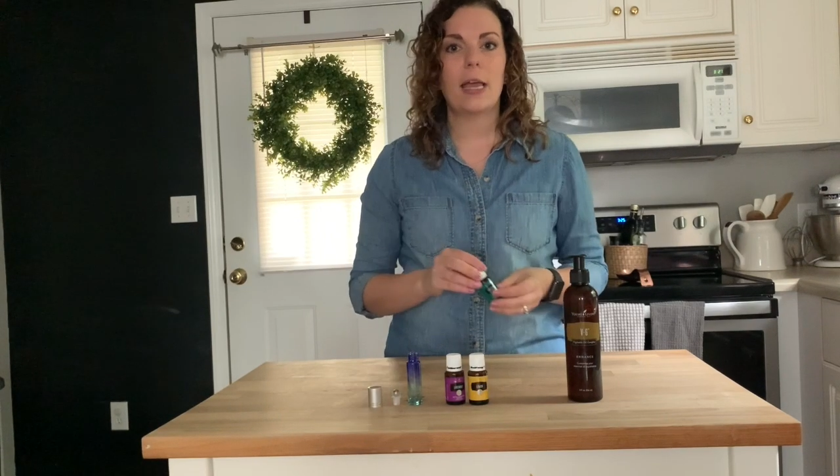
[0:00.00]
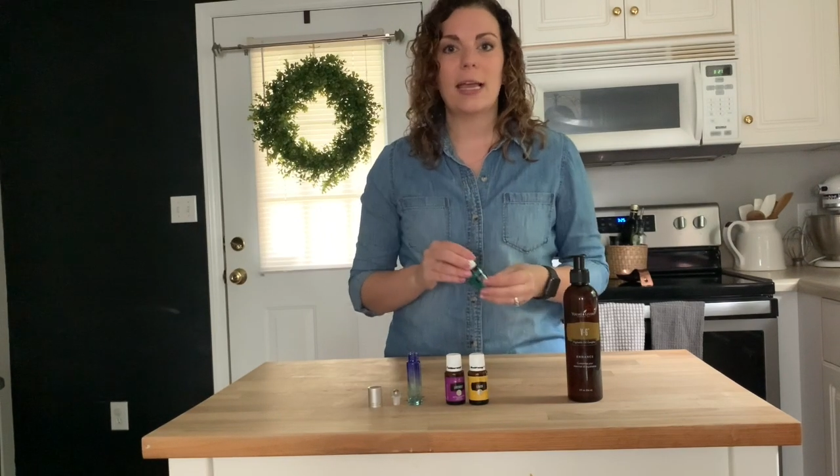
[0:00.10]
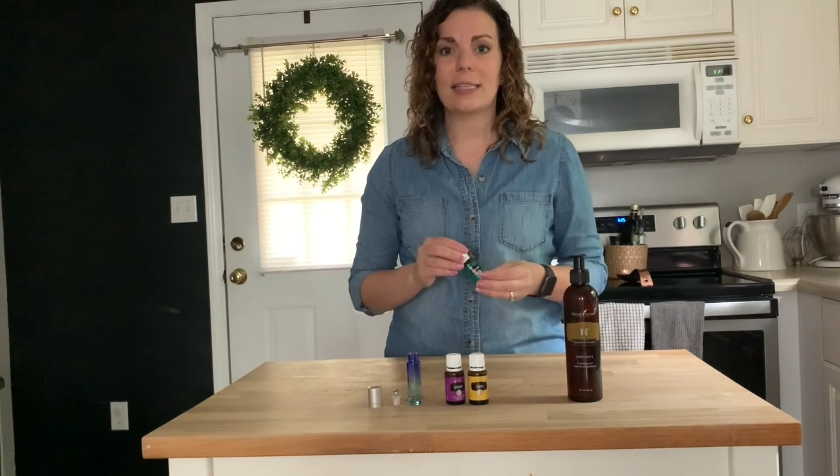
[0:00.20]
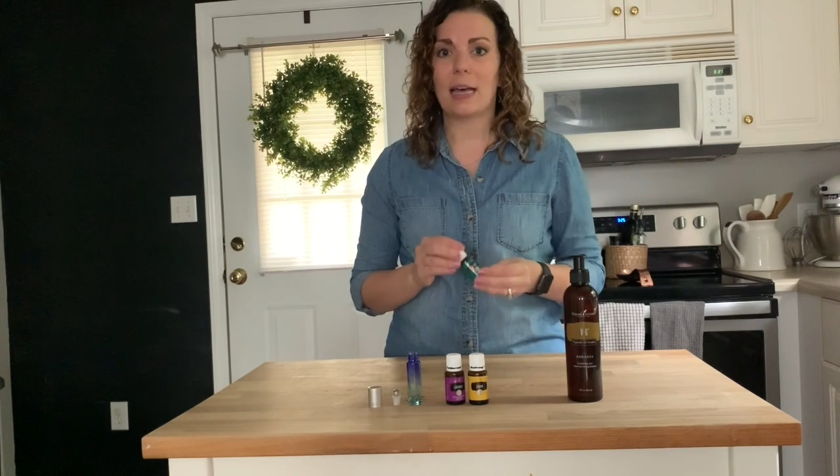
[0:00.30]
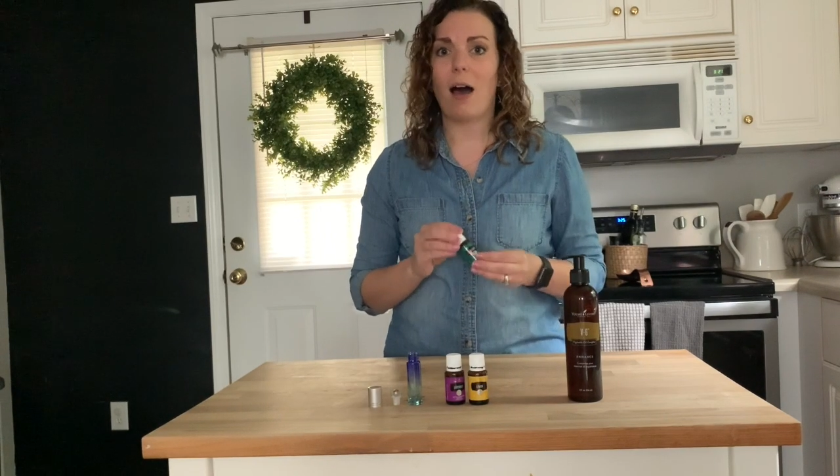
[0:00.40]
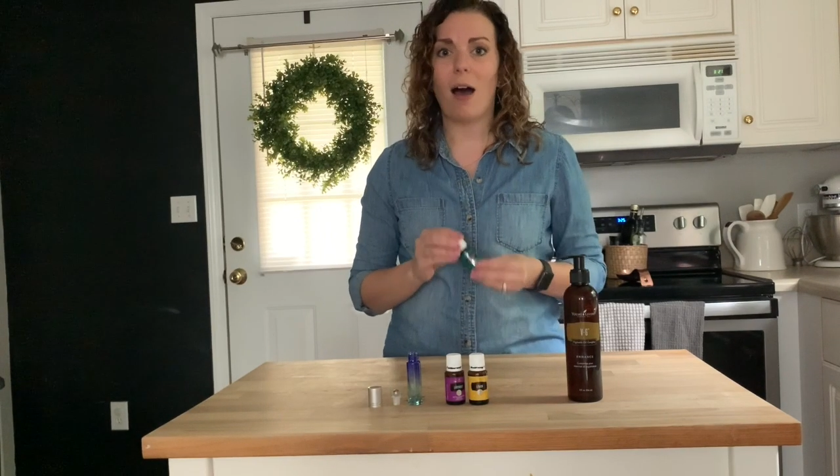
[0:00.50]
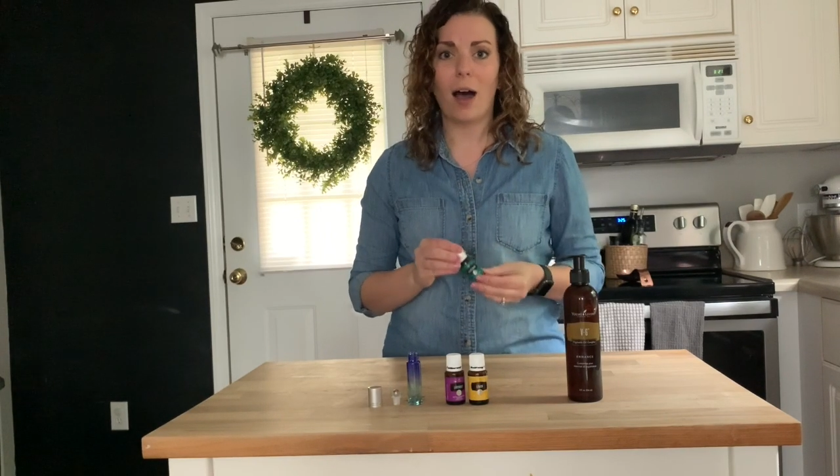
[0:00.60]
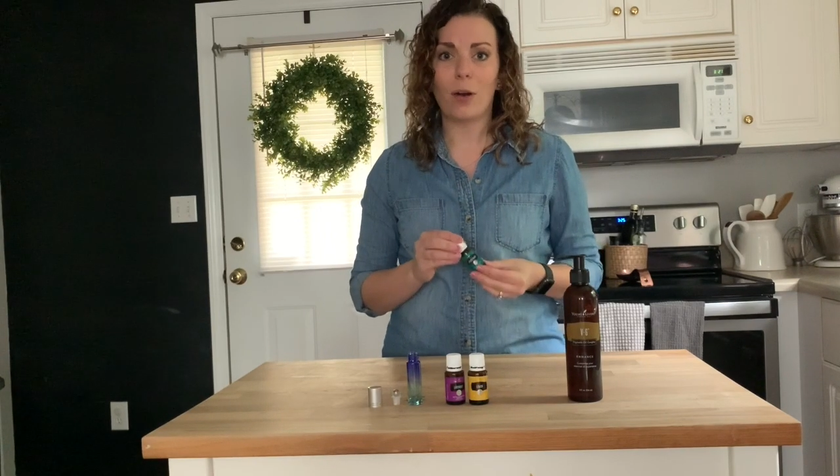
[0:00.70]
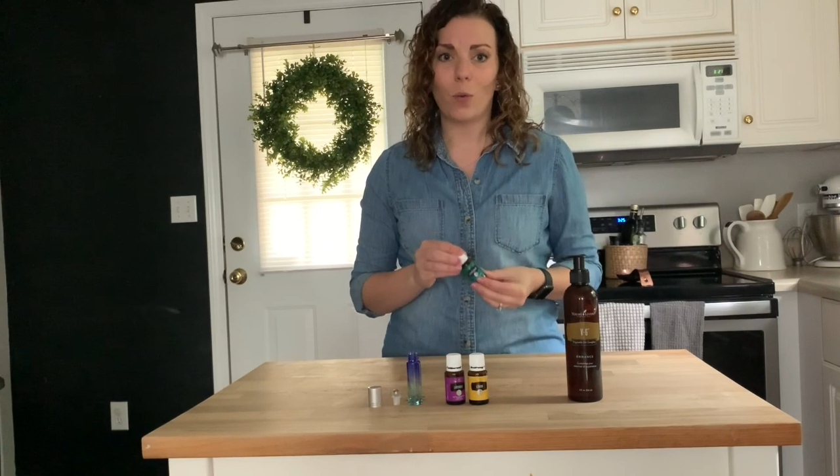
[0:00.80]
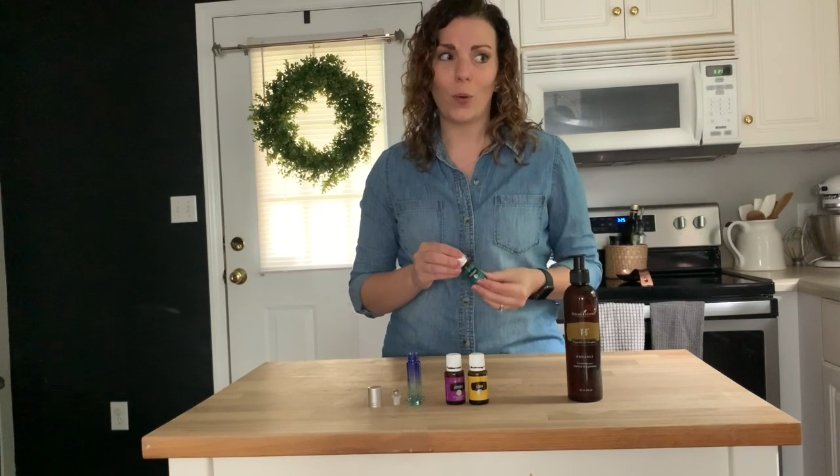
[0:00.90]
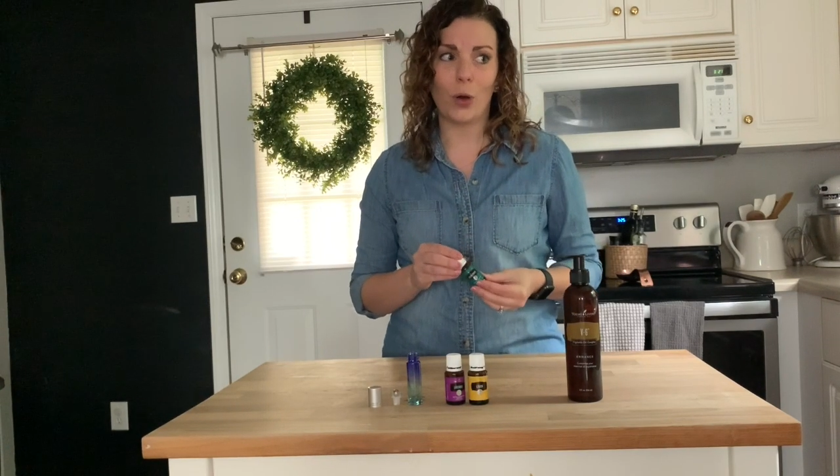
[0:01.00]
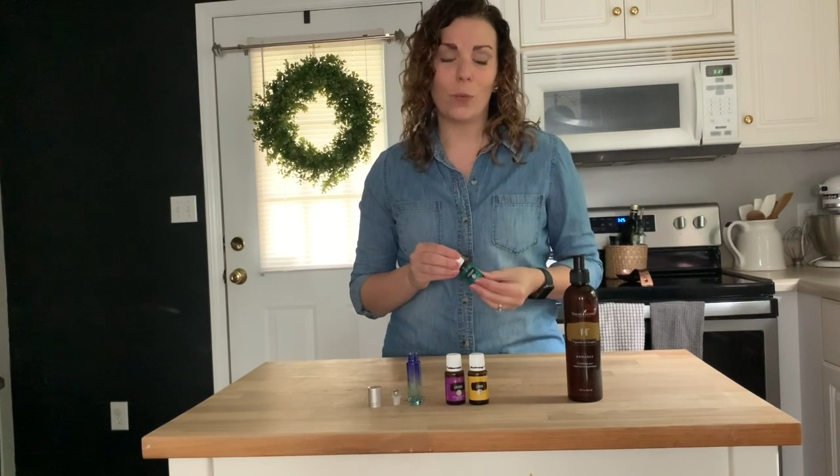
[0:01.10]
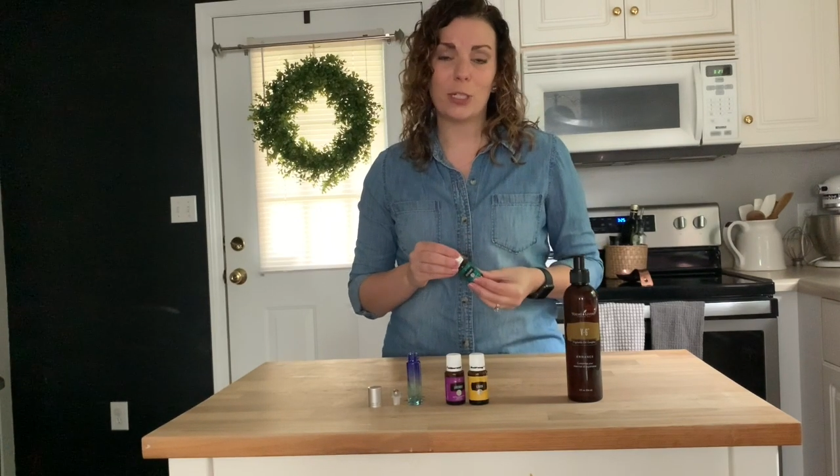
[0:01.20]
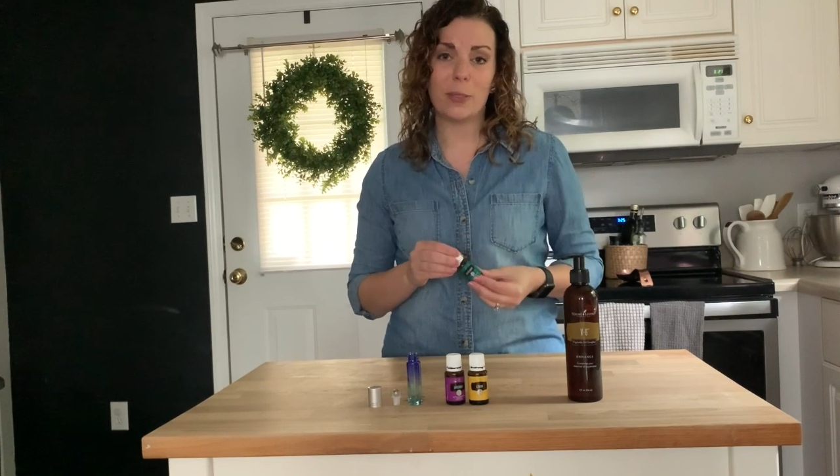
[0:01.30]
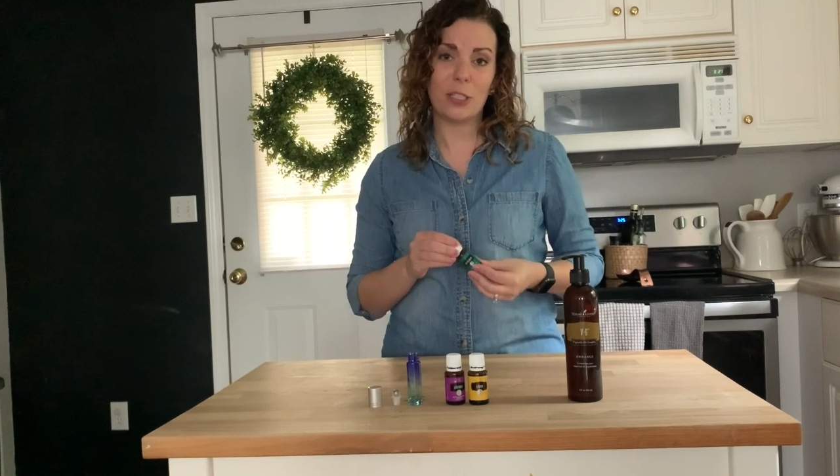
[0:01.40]
is a hot oil,
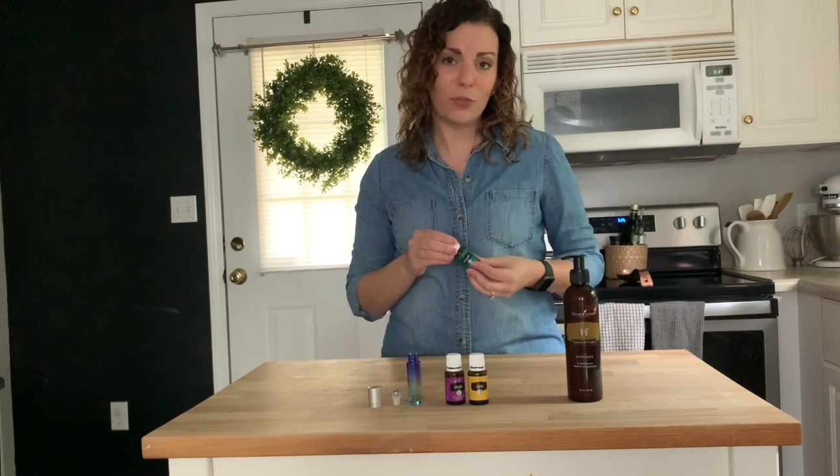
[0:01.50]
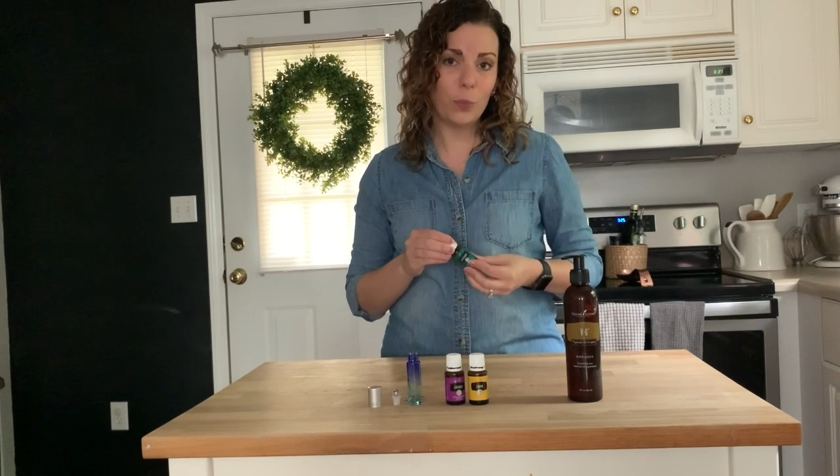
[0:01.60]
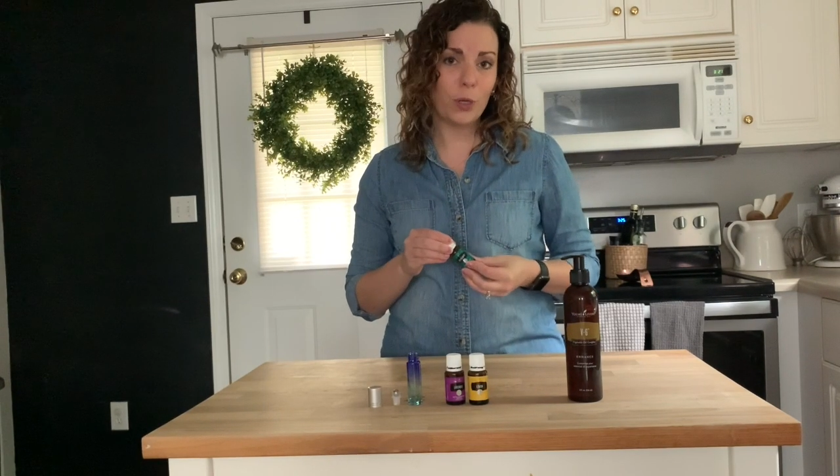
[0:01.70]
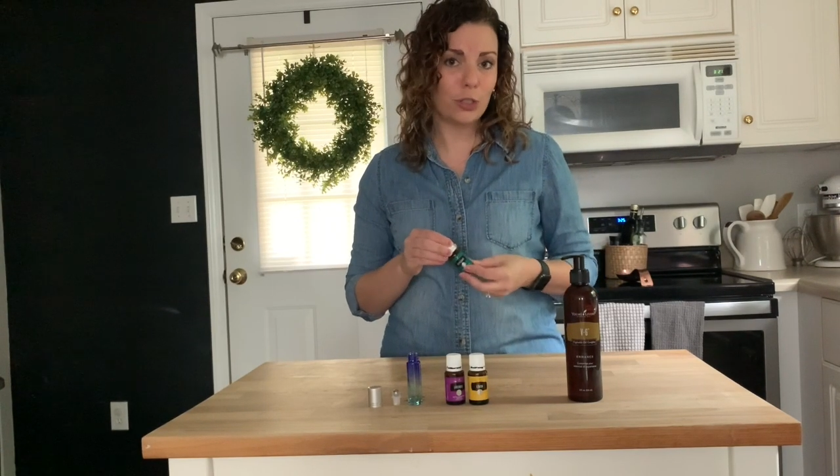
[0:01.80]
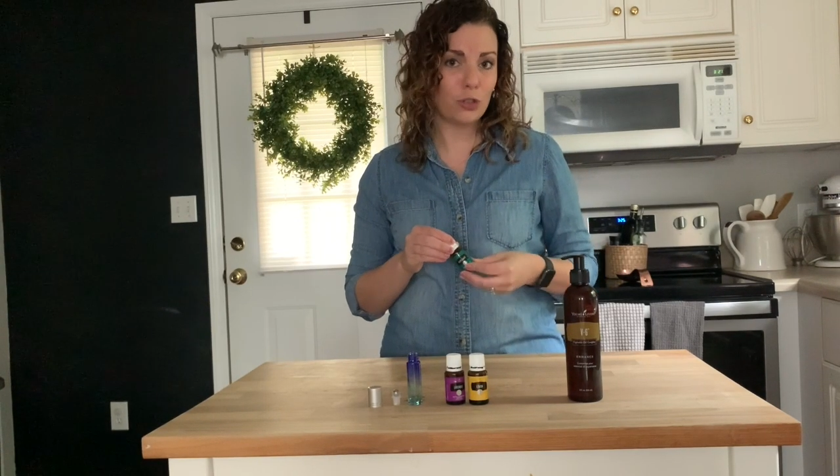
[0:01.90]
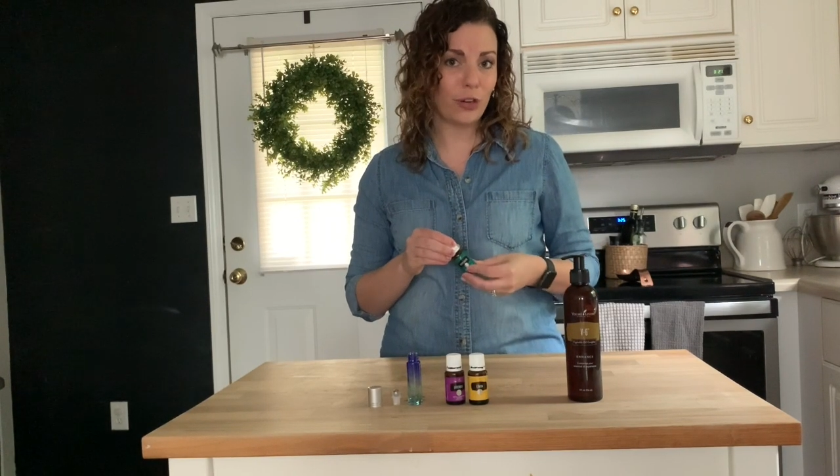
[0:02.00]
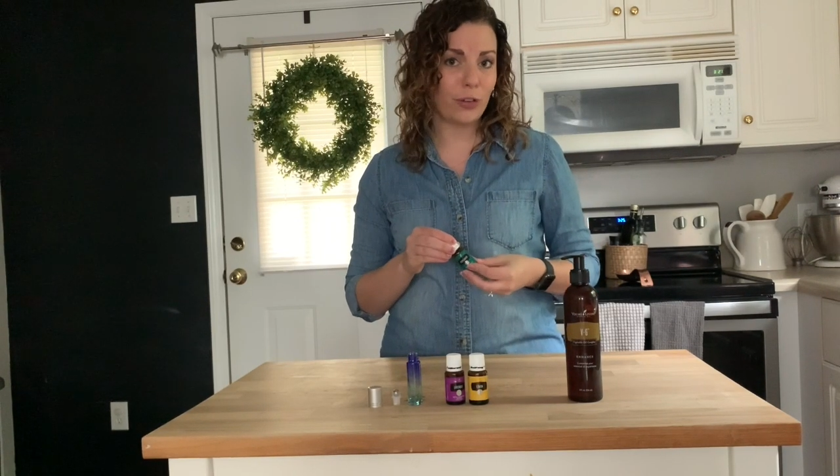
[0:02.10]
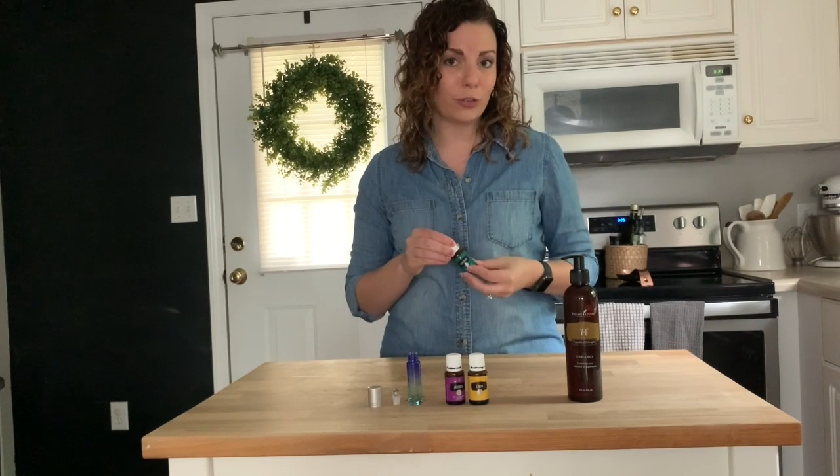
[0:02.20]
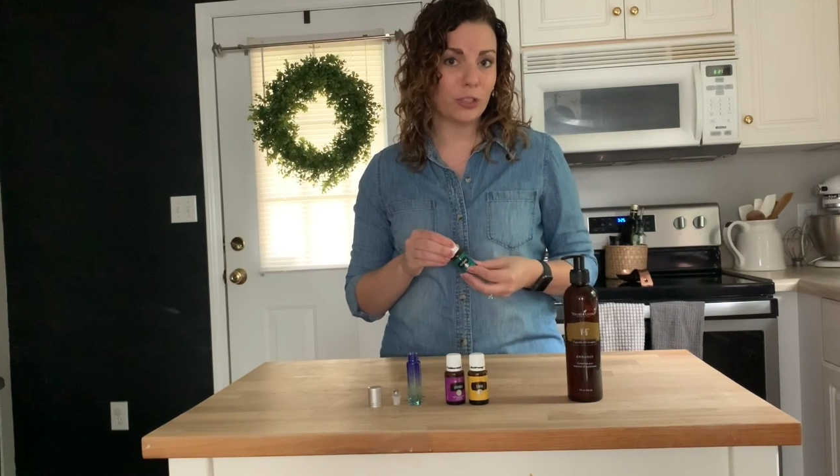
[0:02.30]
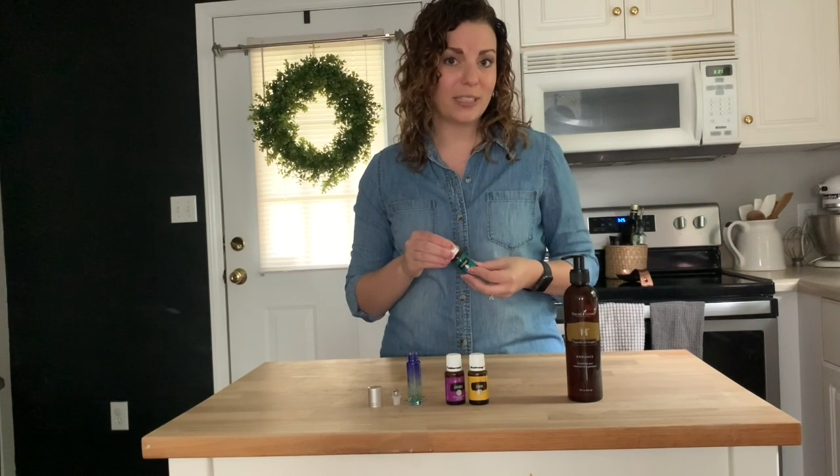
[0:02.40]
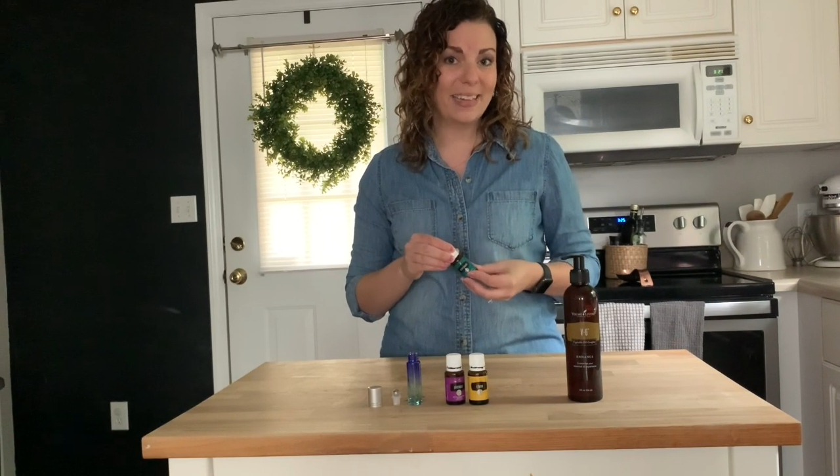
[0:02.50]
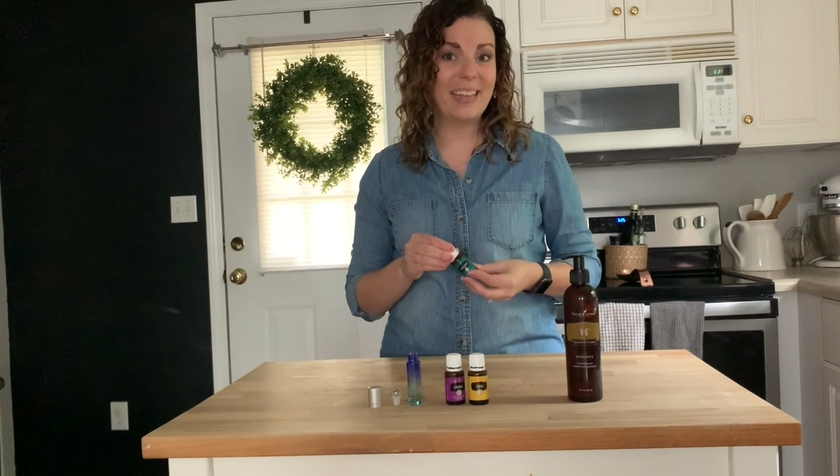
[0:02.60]
which means if you put it straight on your skin,